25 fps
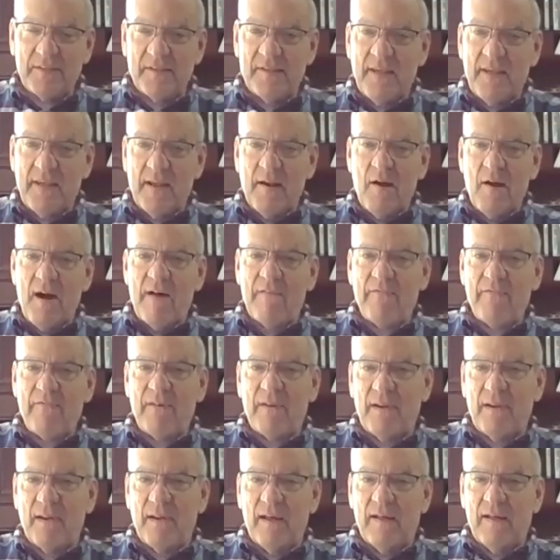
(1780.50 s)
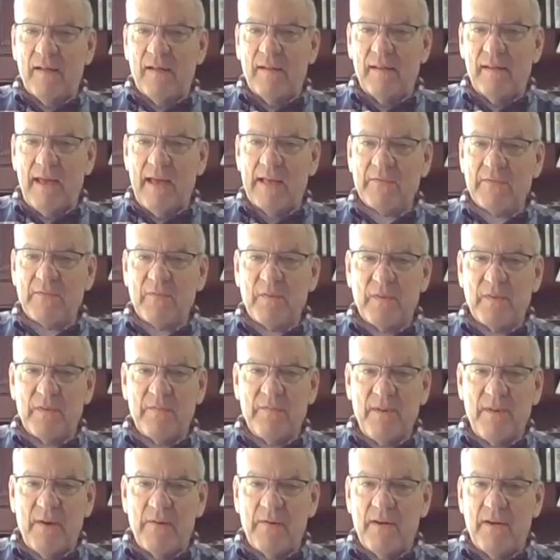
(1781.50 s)
get off and ask for the
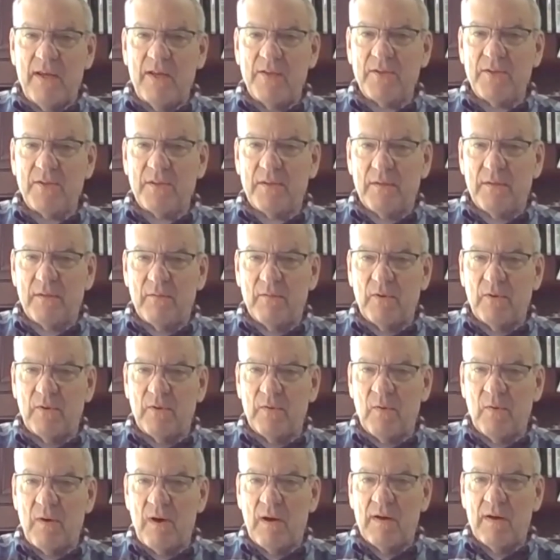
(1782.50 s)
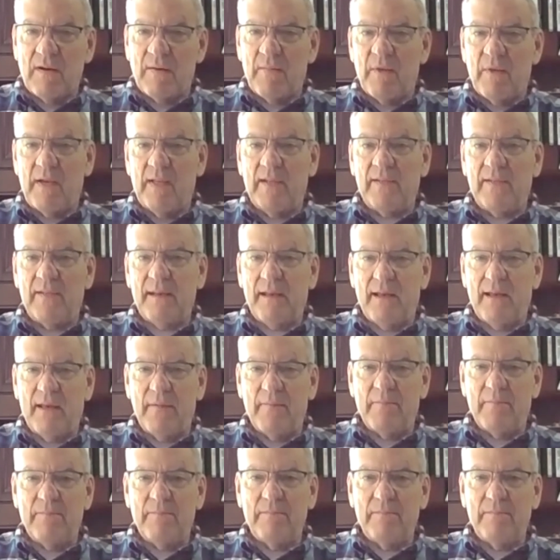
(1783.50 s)
foundation. You're welcome anytime.